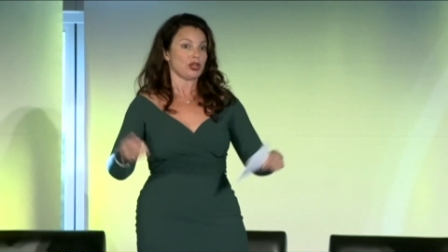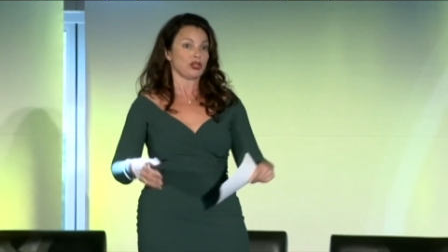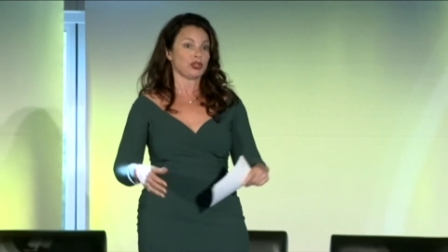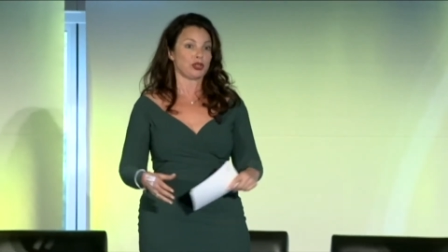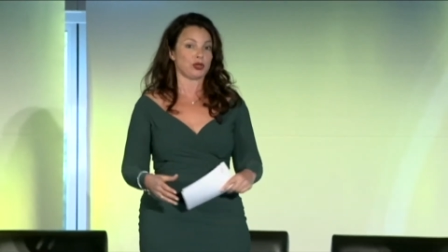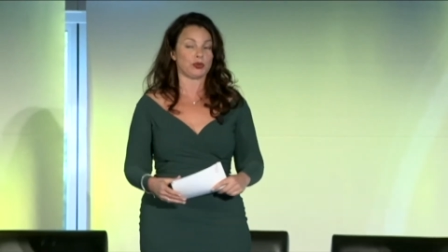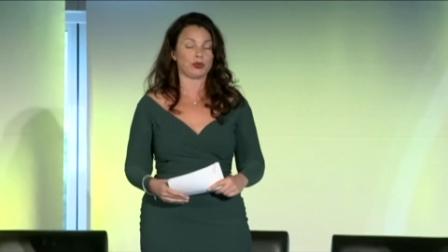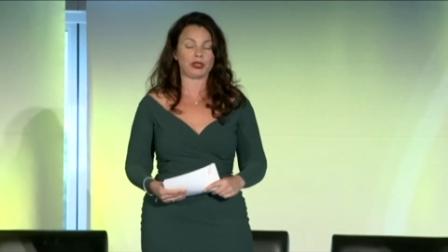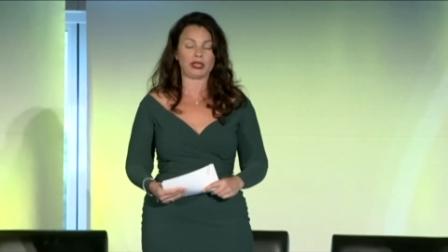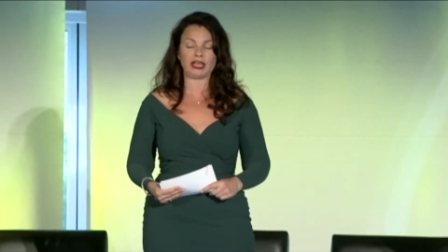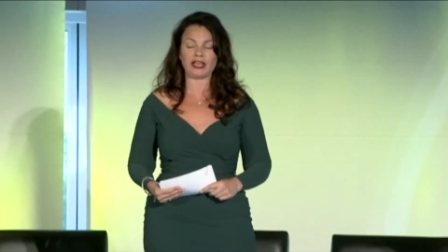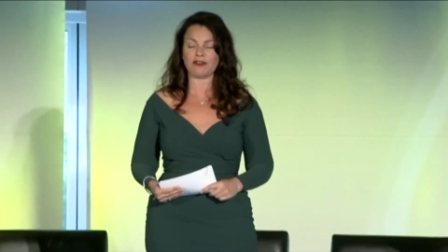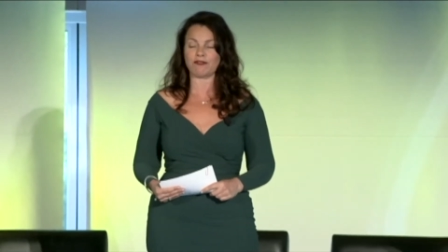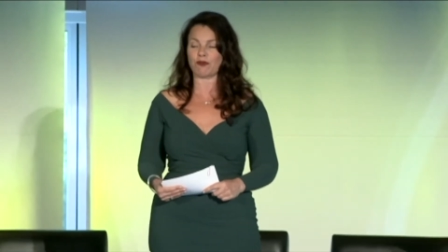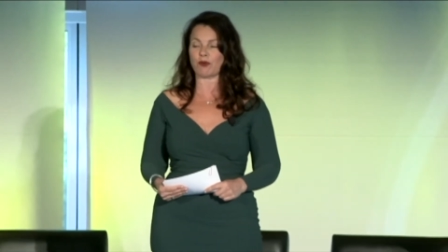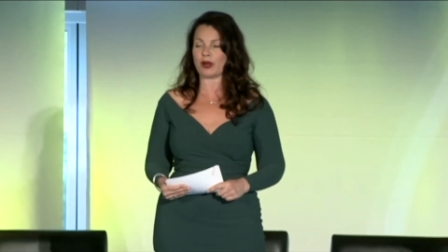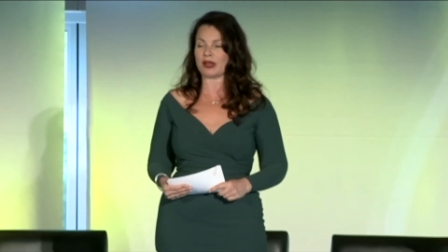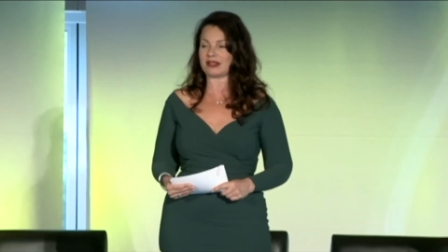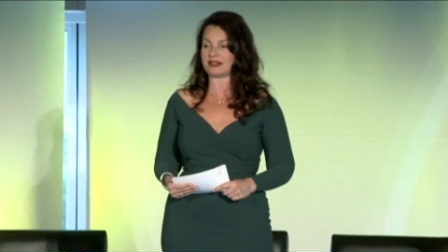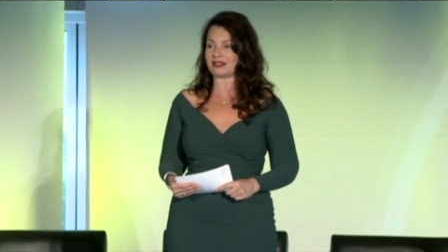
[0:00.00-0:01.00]
you leave
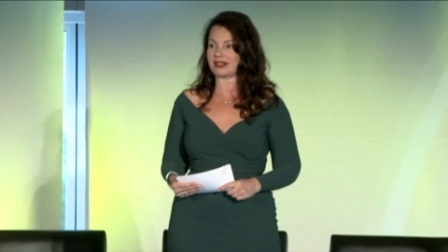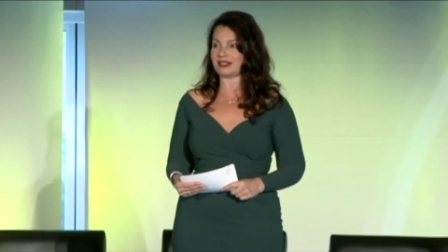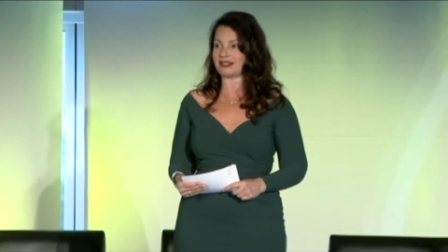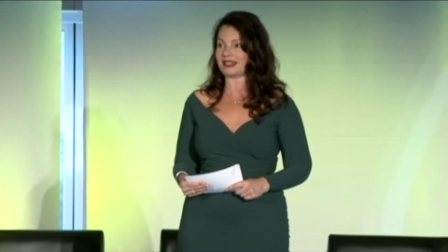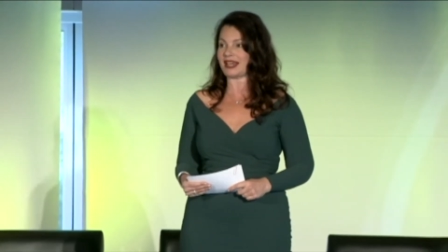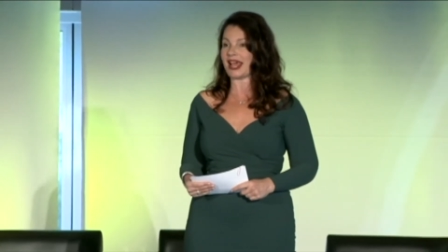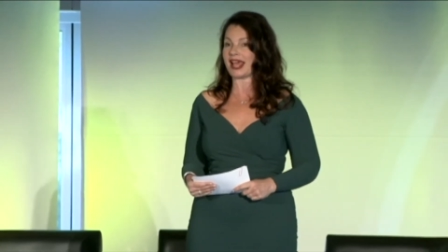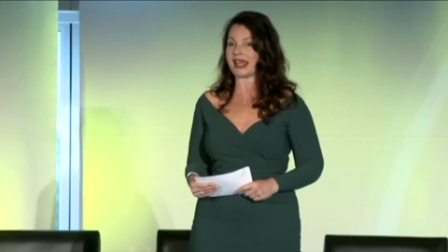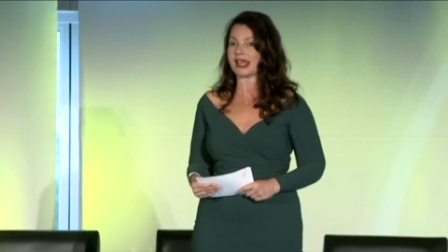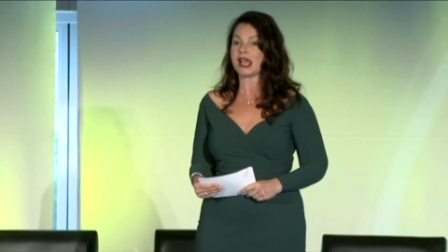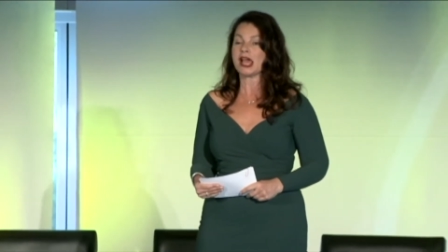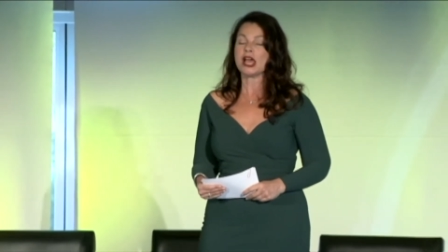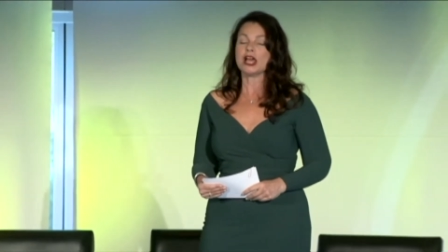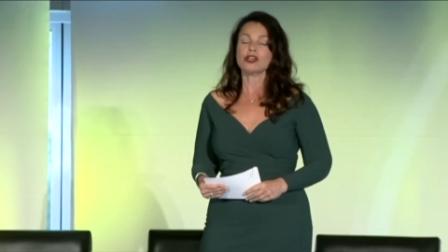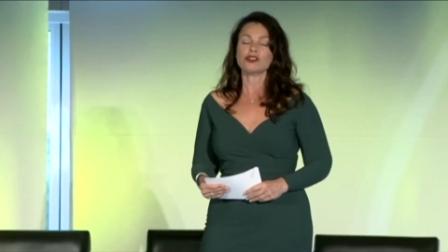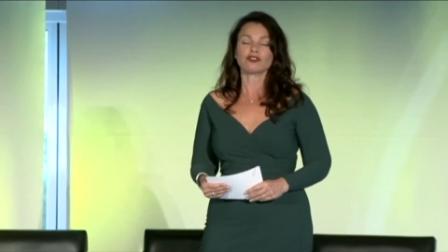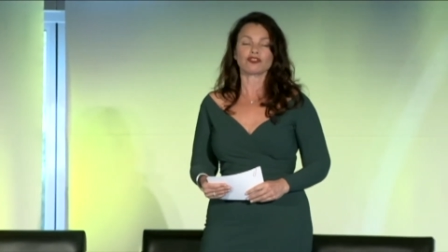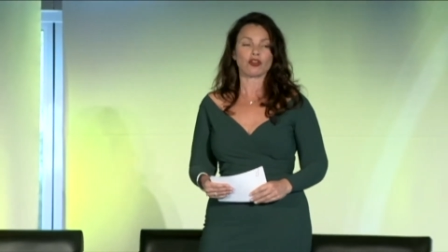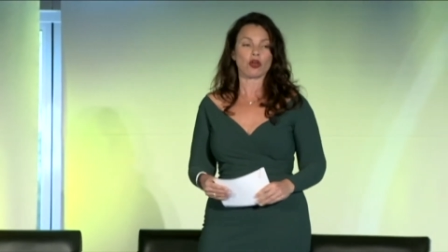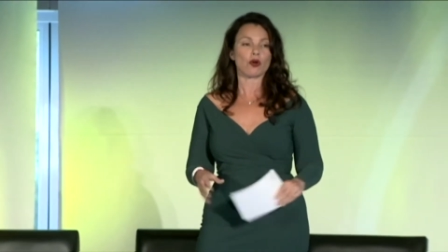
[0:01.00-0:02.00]
with today.
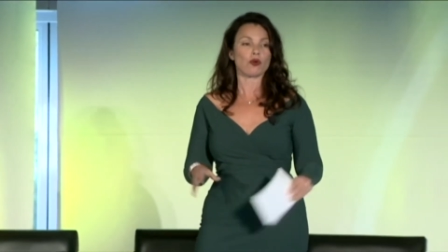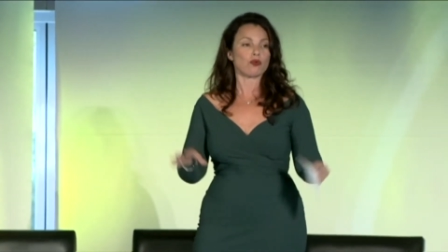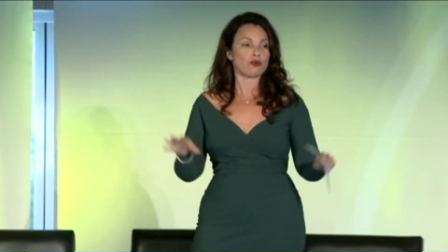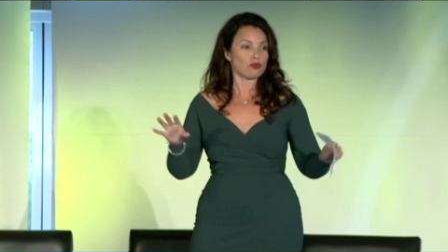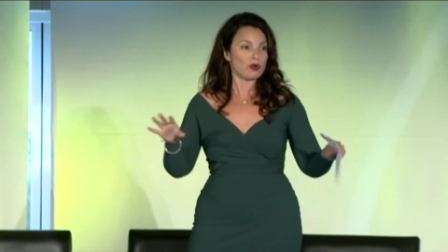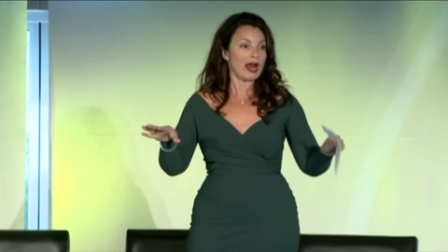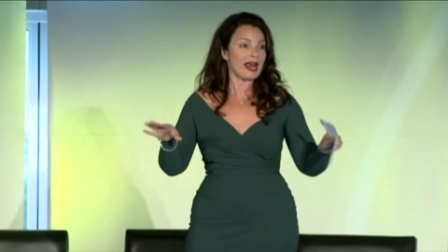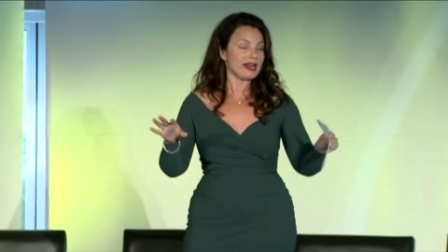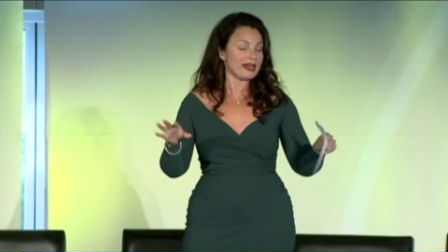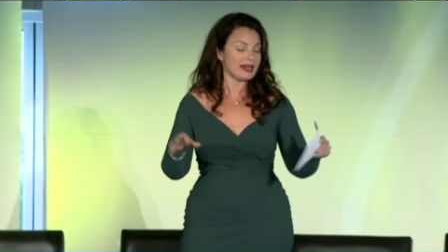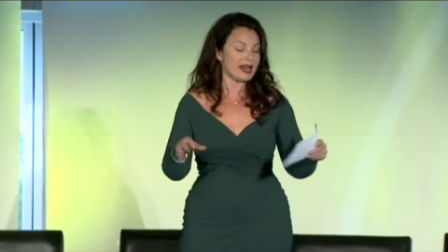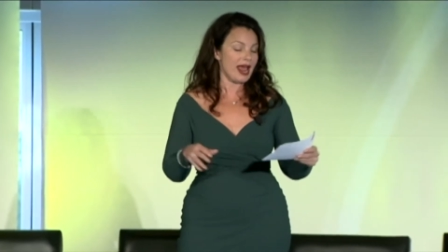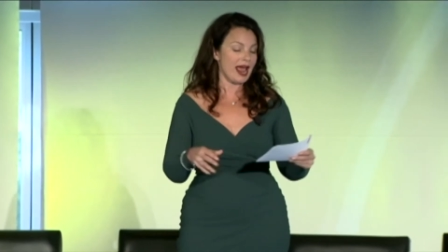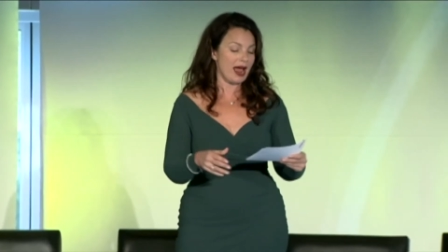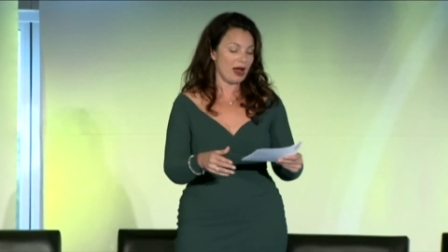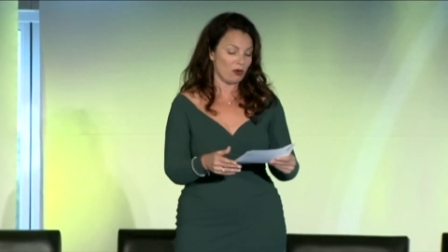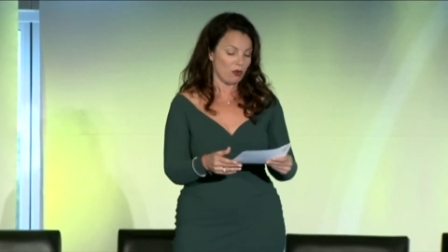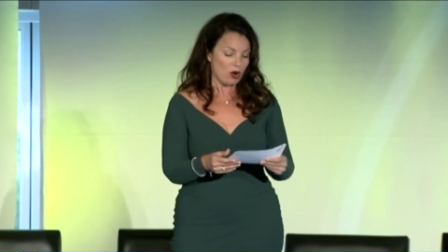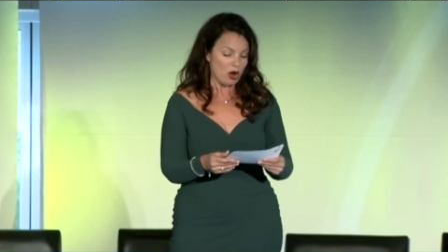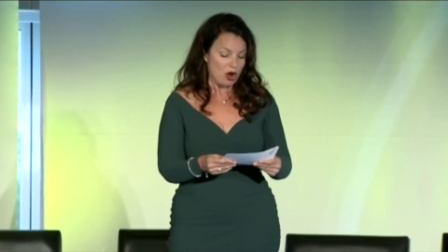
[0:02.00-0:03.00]
So right
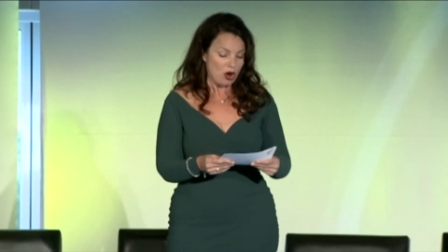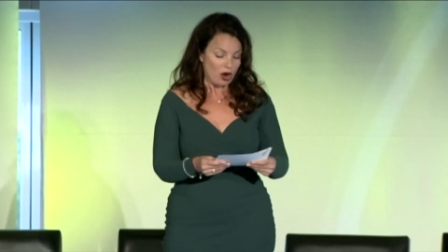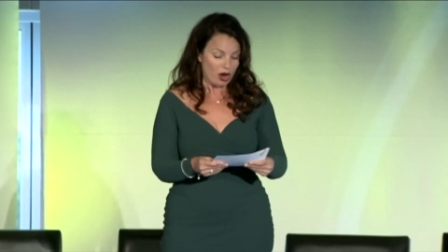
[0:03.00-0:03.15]
now,